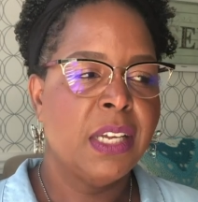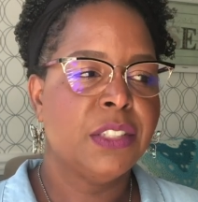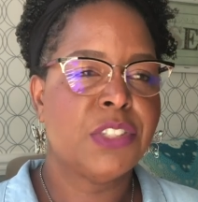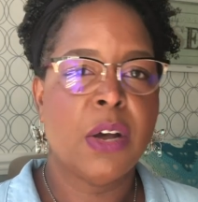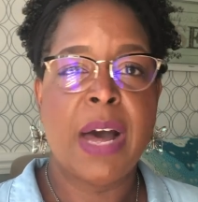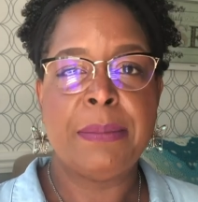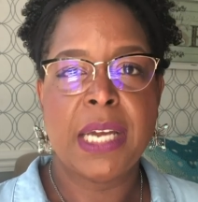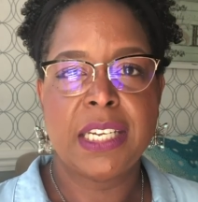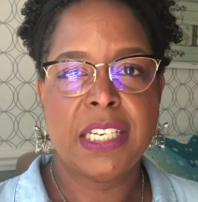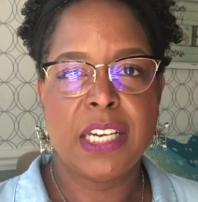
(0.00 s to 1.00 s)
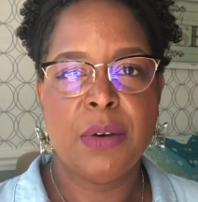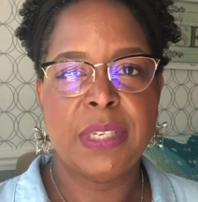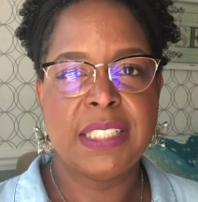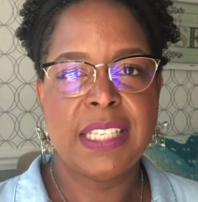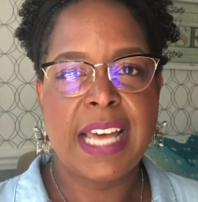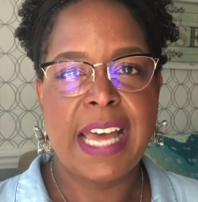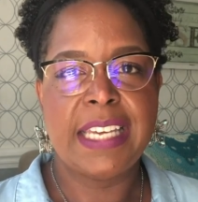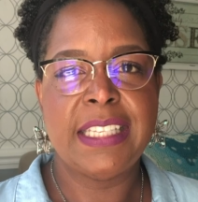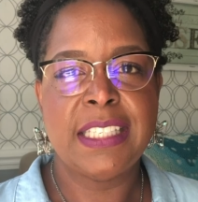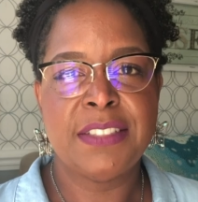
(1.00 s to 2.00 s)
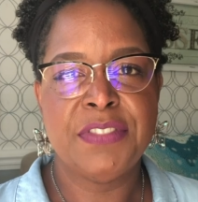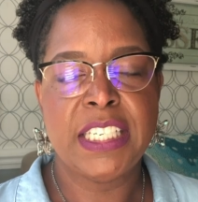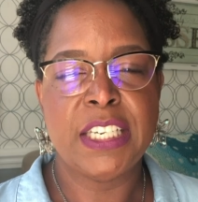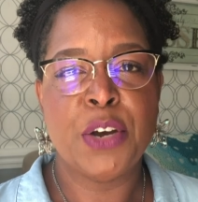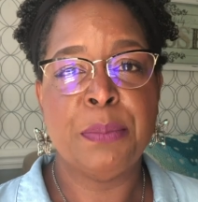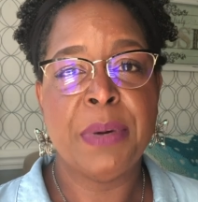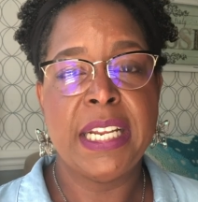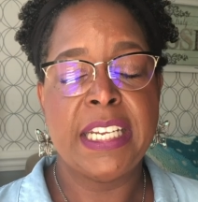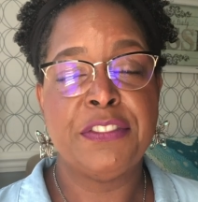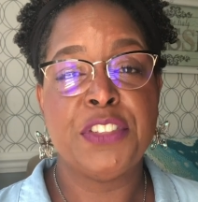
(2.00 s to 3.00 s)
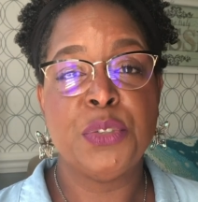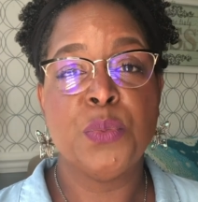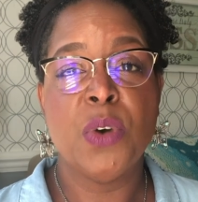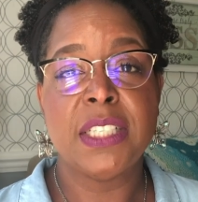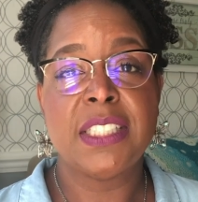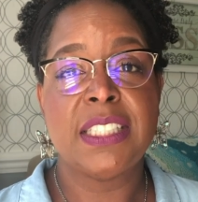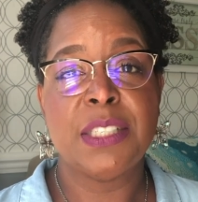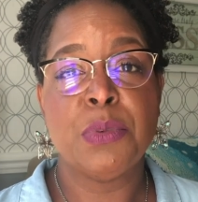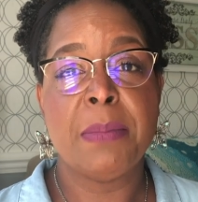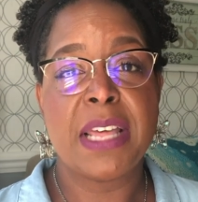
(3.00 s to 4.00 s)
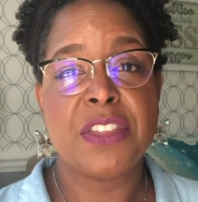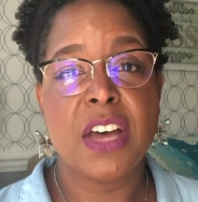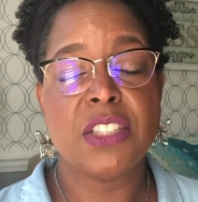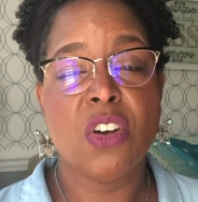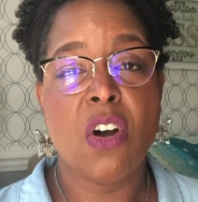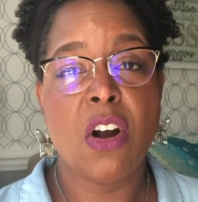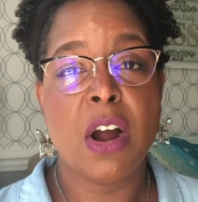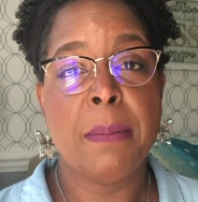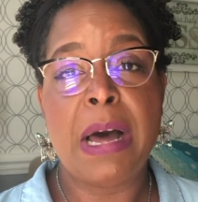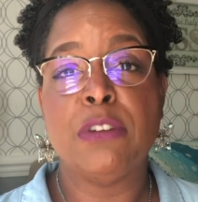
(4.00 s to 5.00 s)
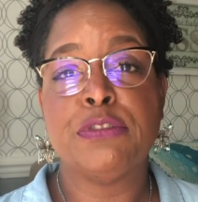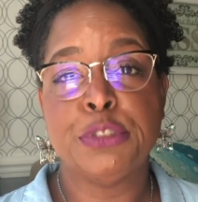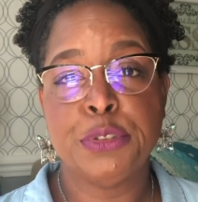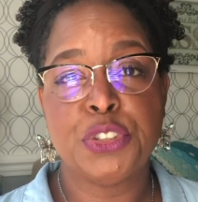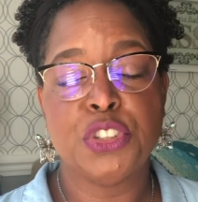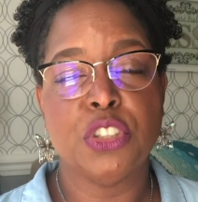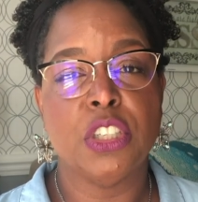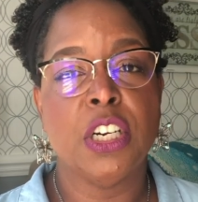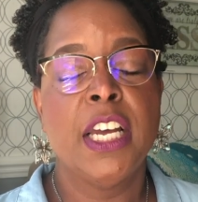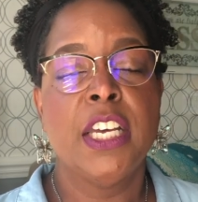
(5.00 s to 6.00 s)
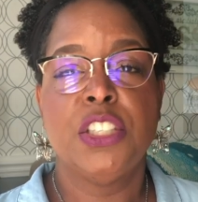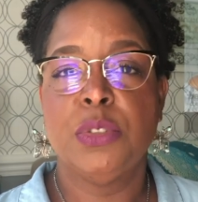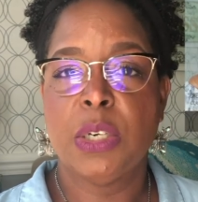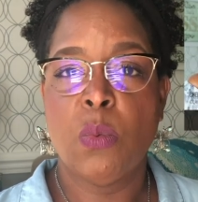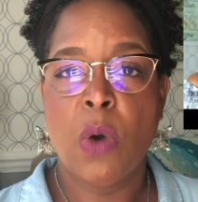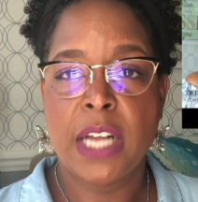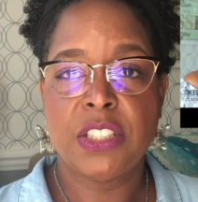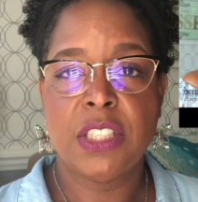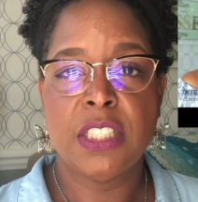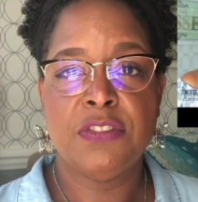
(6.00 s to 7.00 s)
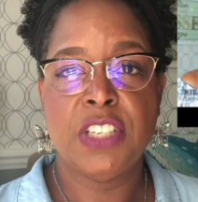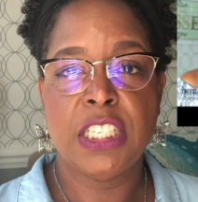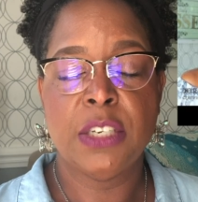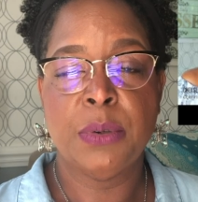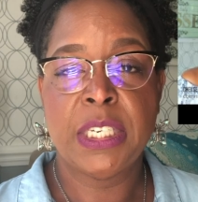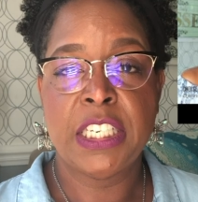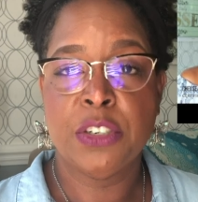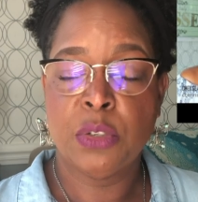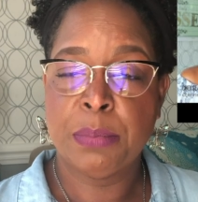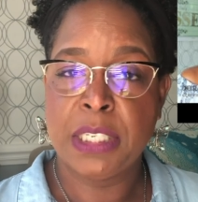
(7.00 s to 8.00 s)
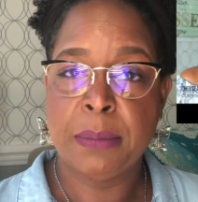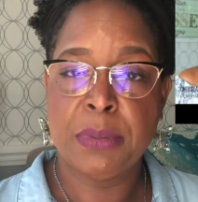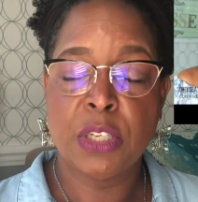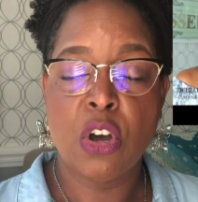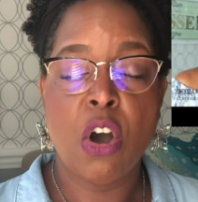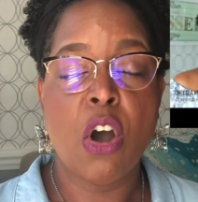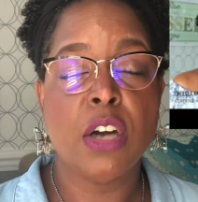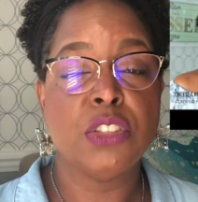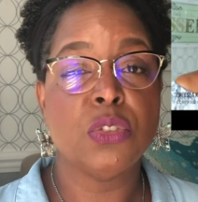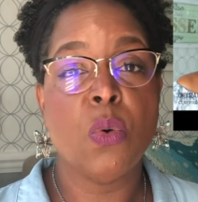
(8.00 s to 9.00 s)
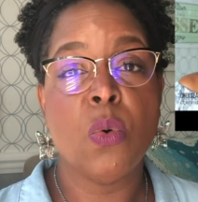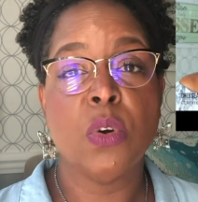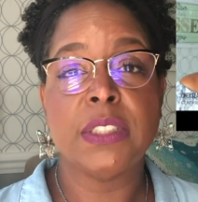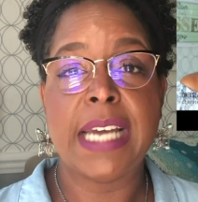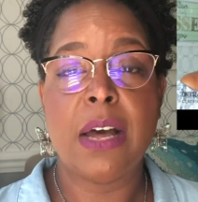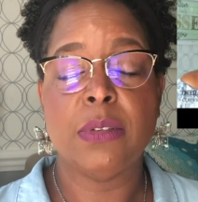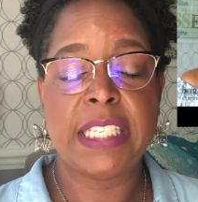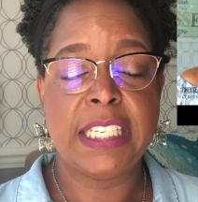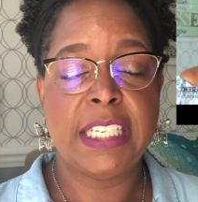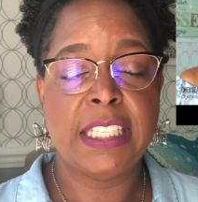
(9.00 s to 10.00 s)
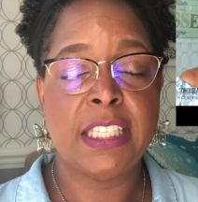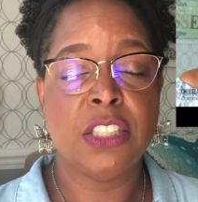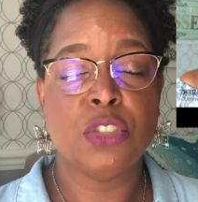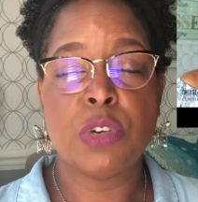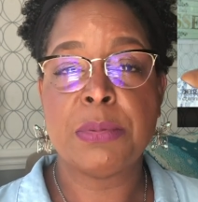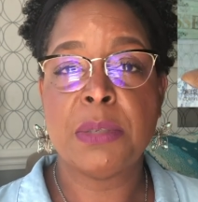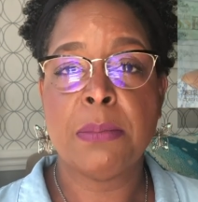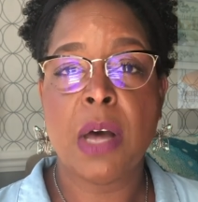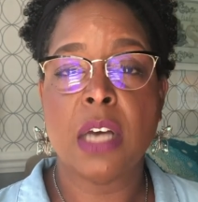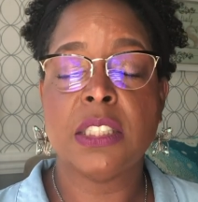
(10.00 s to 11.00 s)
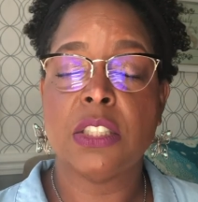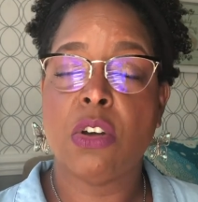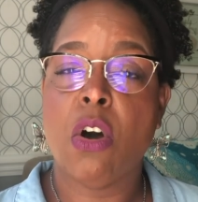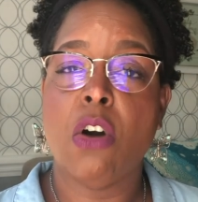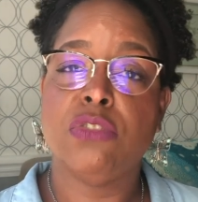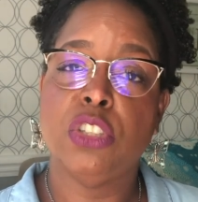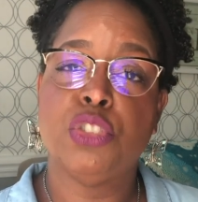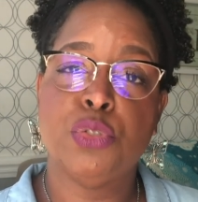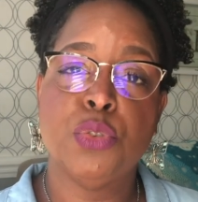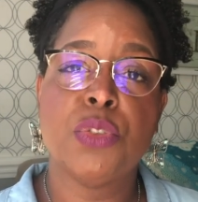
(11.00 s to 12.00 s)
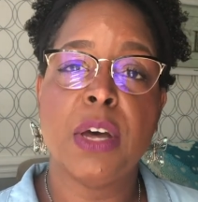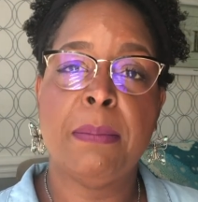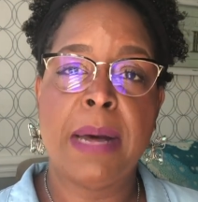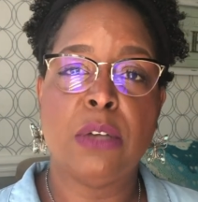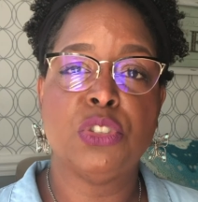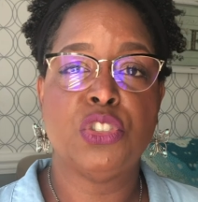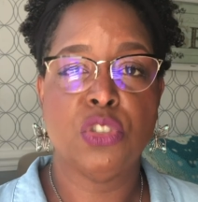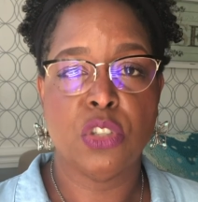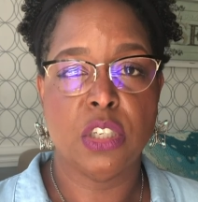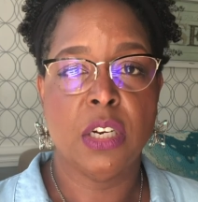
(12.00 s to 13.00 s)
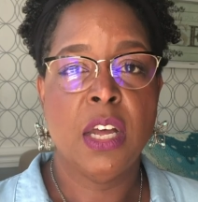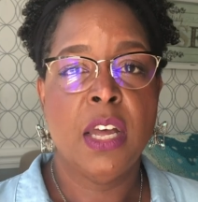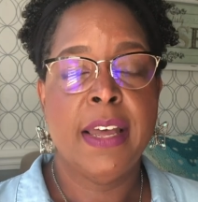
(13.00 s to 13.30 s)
So I'm not going to go into that in this video, but if you want to see what my thoughts are about fruit sugar, you can watch this video here. It'll be up in the cards or down in the description box. It's called The Truth About Sugar.